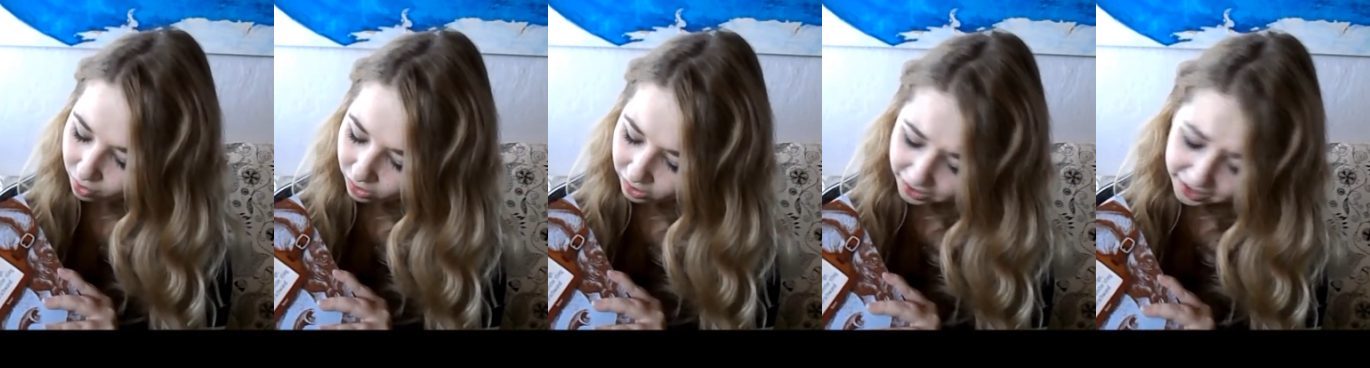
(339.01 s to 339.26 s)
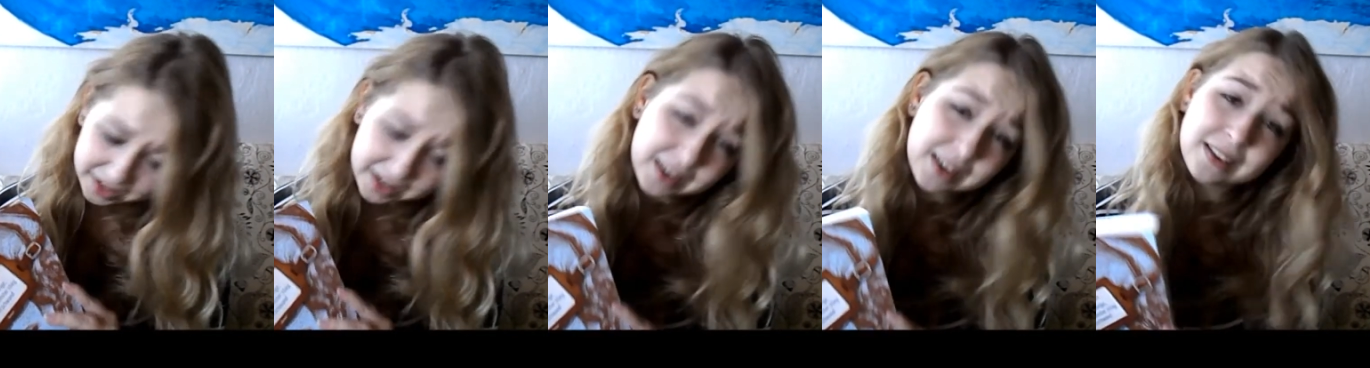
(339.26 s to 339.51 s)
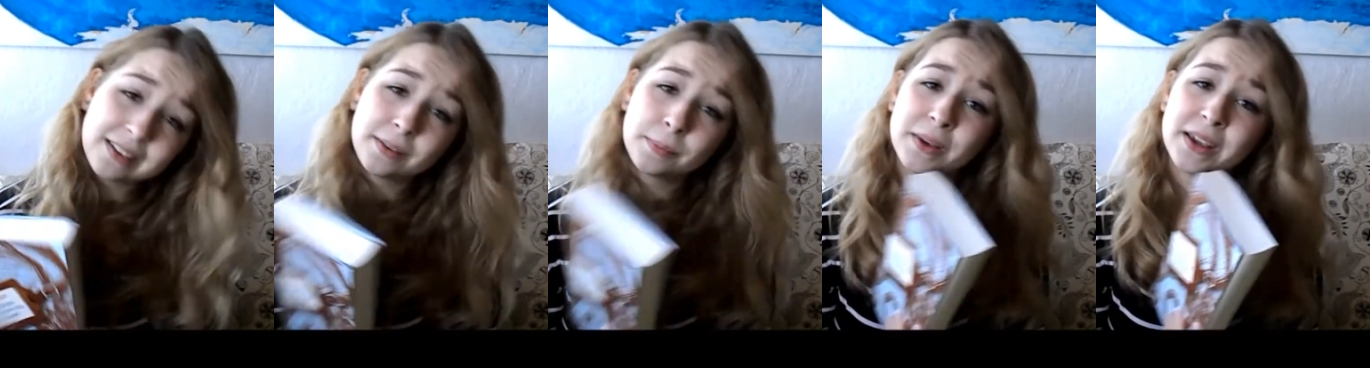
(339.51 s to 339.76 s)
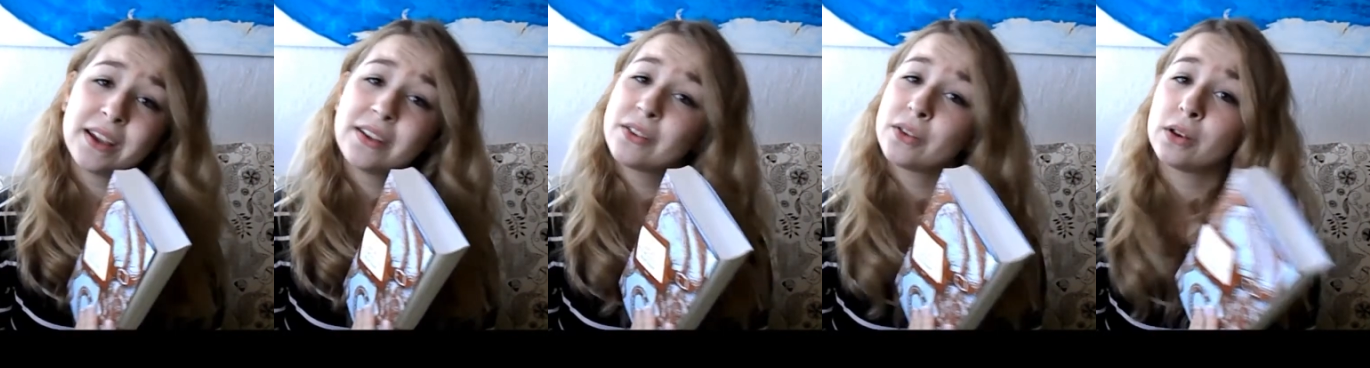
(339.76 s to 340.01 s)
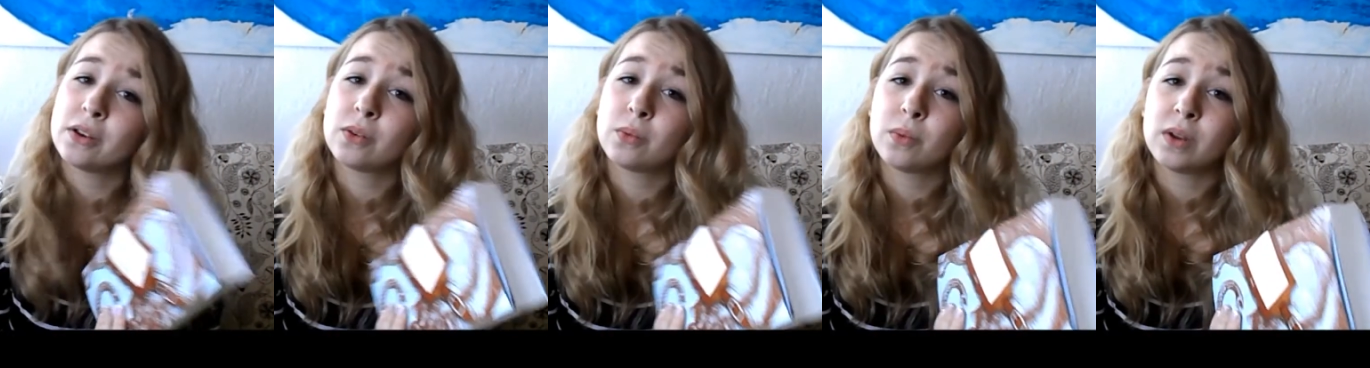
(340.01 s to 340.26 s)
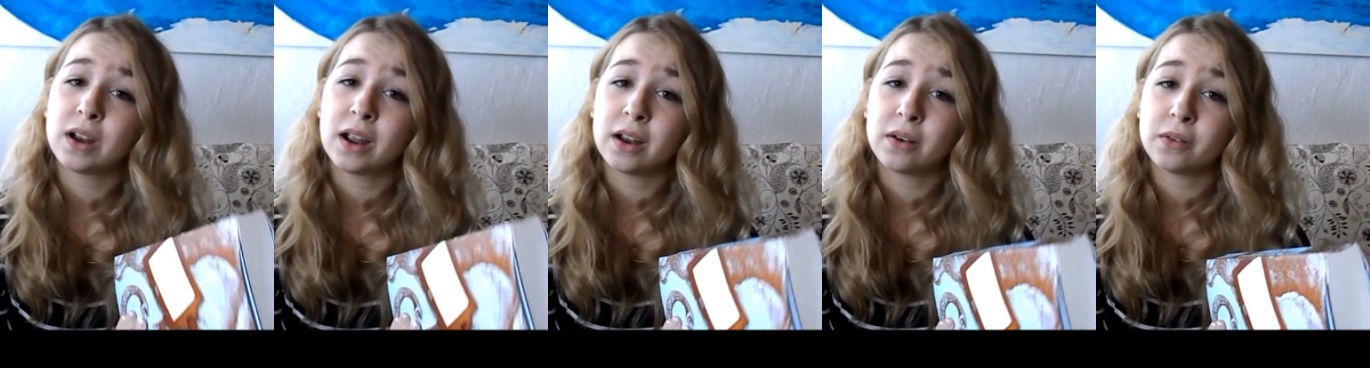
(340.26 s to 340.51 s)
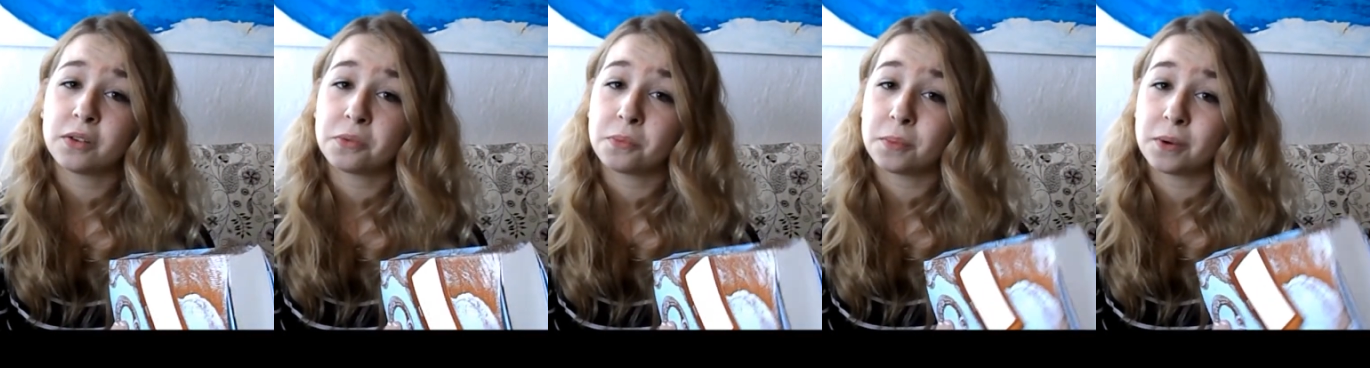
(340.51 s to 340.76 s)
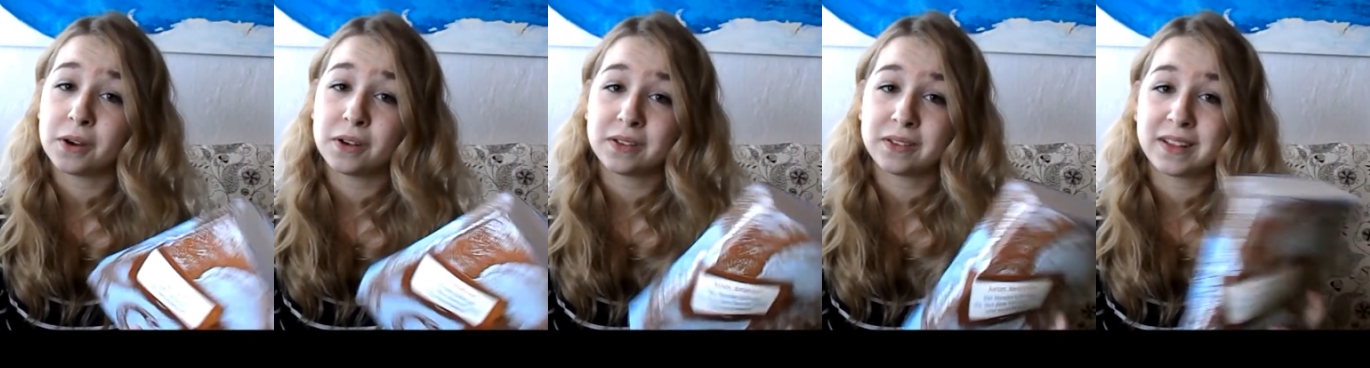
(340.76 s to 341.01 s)
and he disappears on his 100th
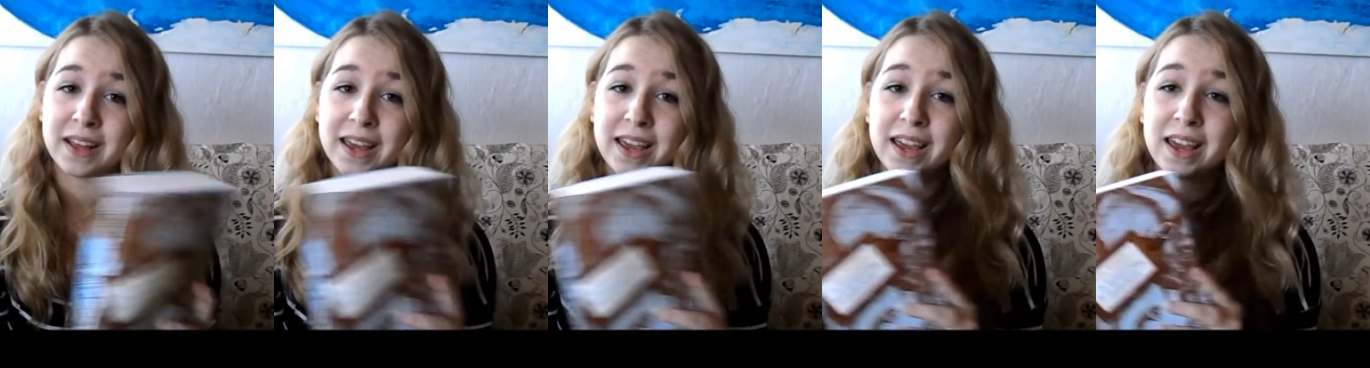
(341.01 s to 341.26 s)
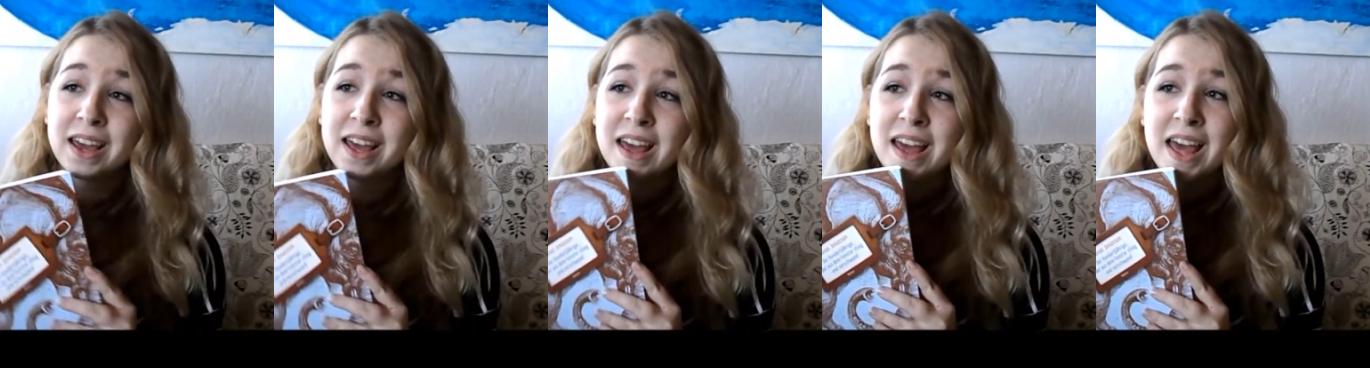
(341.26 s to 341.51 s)
birthday,